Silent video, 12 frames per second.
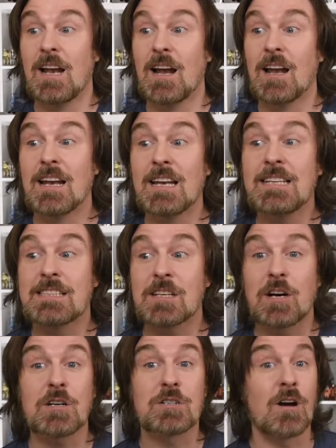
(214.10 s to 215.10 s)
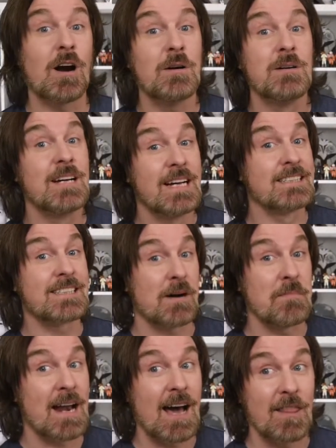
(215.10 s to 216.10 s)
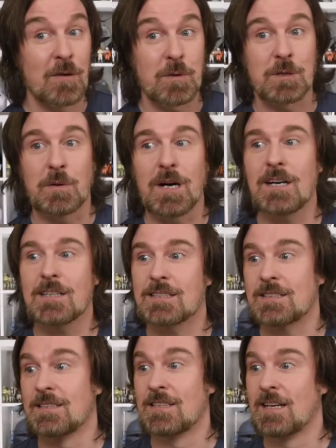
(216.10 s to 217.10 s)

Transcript: Lisa Kudrow is coming out of the woodworks.